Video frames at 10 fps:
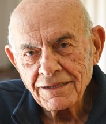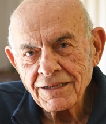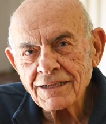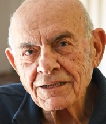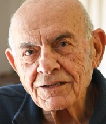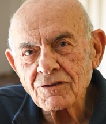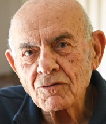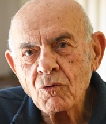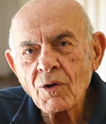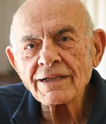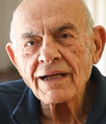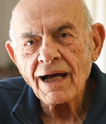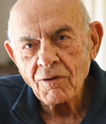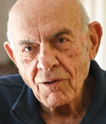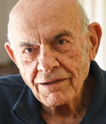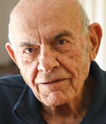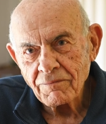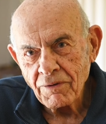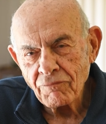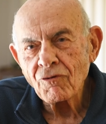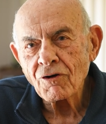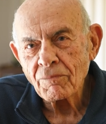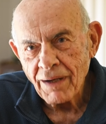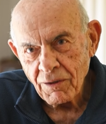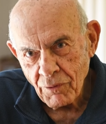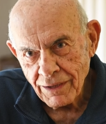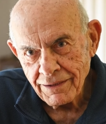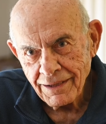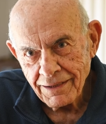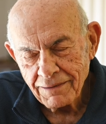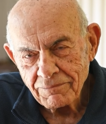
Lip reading: just 1 hour before my wedding,